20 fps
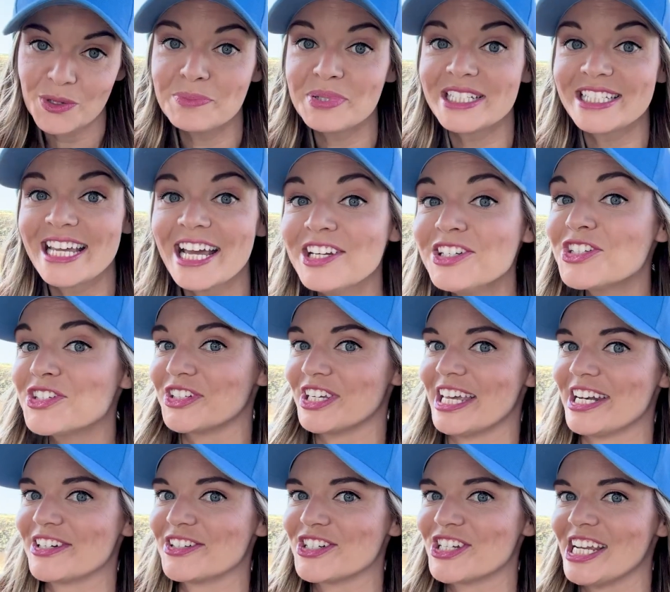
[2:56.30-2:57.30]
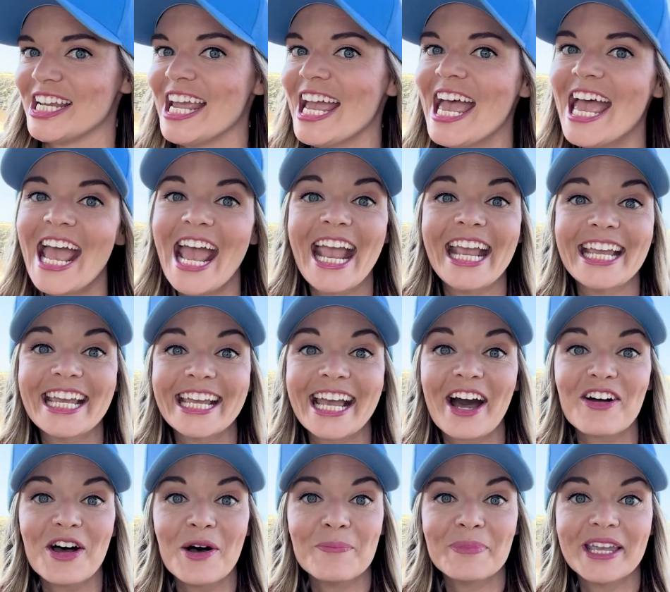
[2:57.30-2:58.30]
potential energy hanging
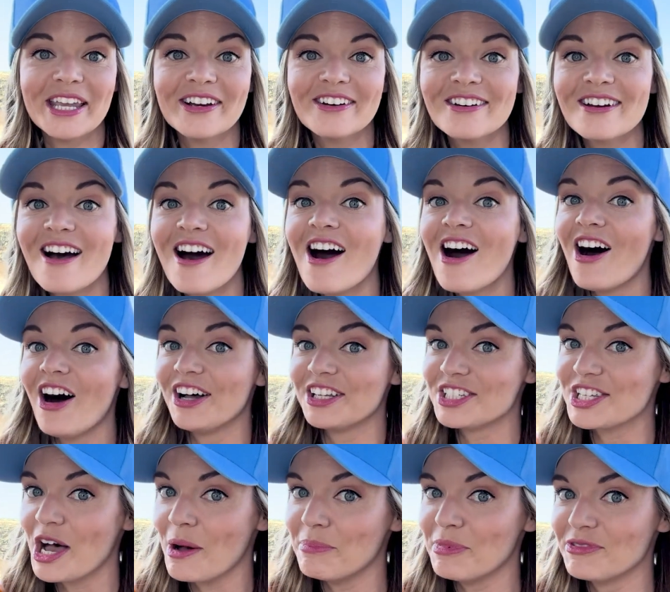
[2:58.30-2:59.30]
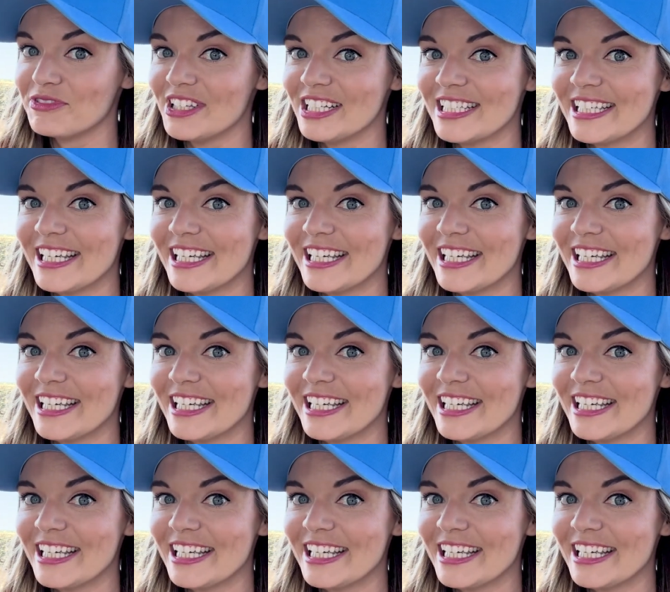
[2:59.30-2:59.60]
out up here on top of this